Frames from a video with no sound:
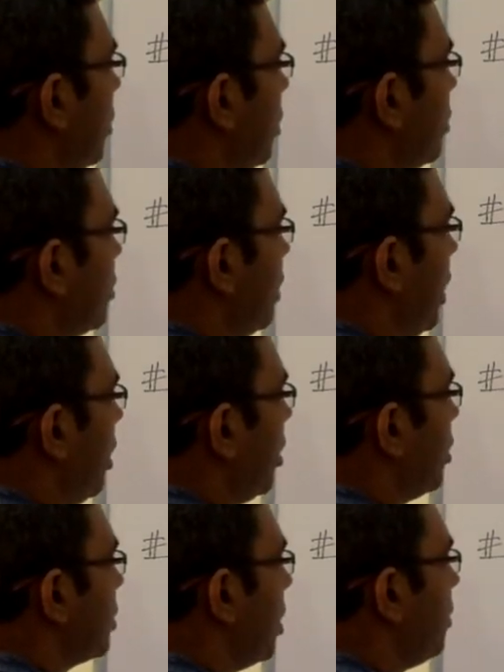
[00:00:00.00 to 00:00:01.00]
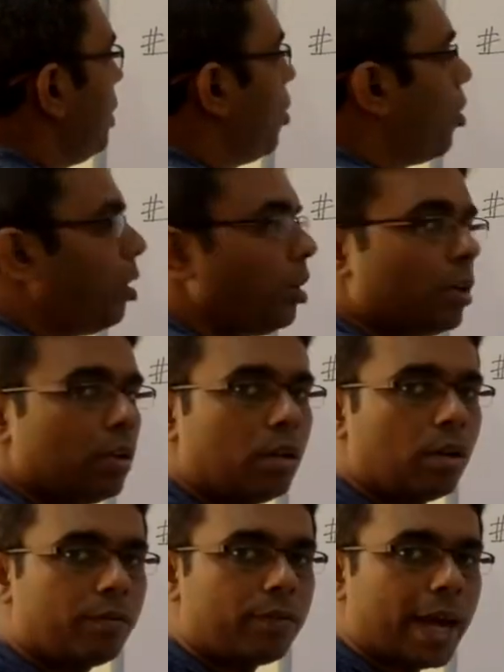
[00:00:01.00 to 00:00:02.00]
say something called
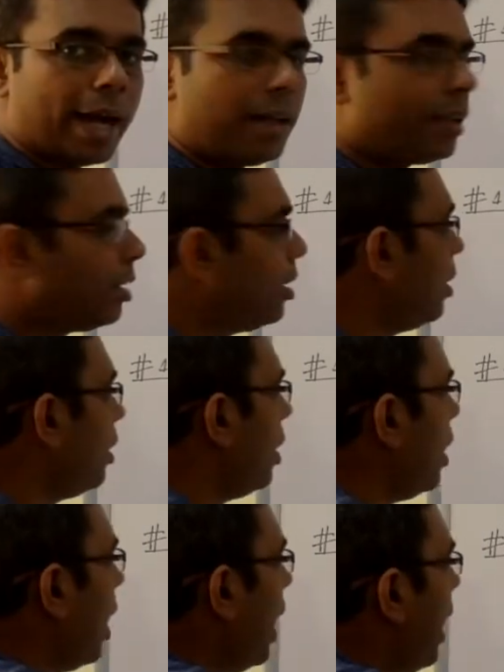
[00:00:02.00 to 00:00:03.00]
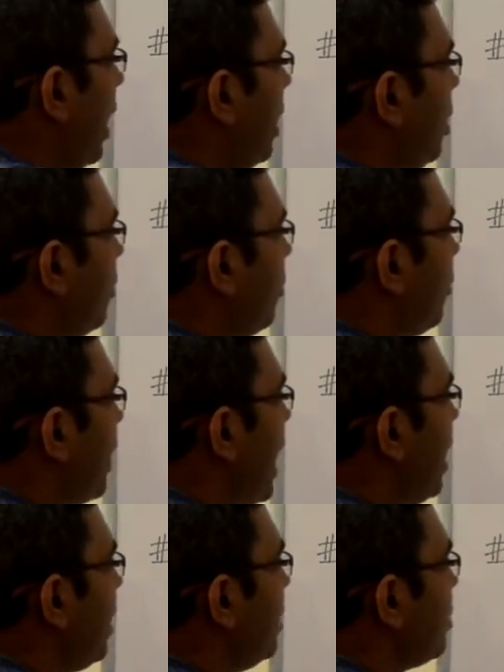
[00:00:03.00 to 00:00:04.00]
flag, and
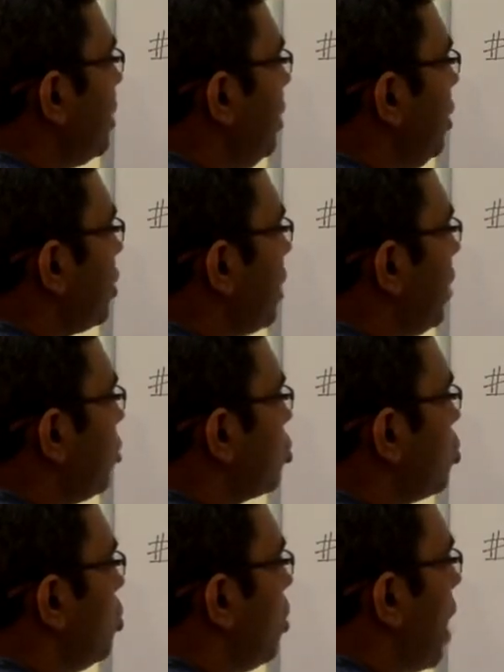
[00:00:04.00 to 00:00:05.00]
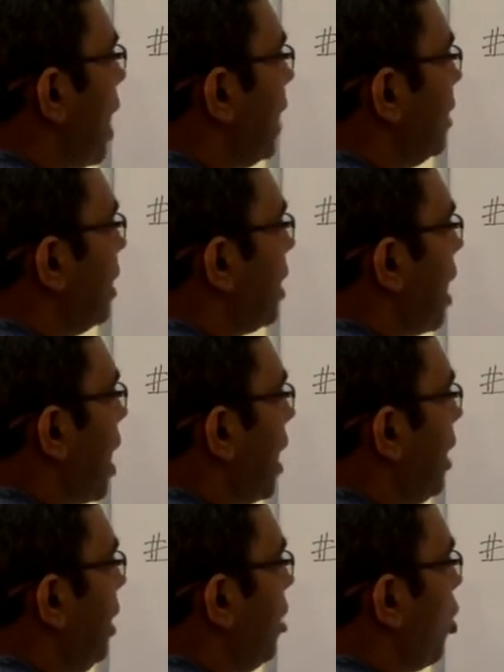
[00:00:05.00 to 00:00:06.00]
flag is initialized to either
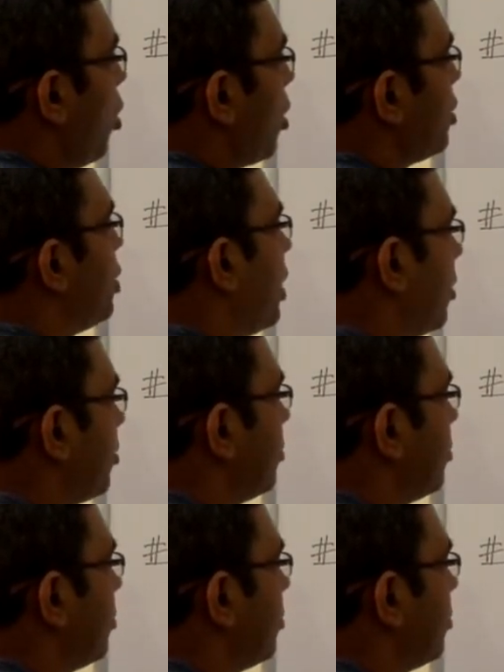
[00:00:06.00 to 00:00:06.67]
I or j.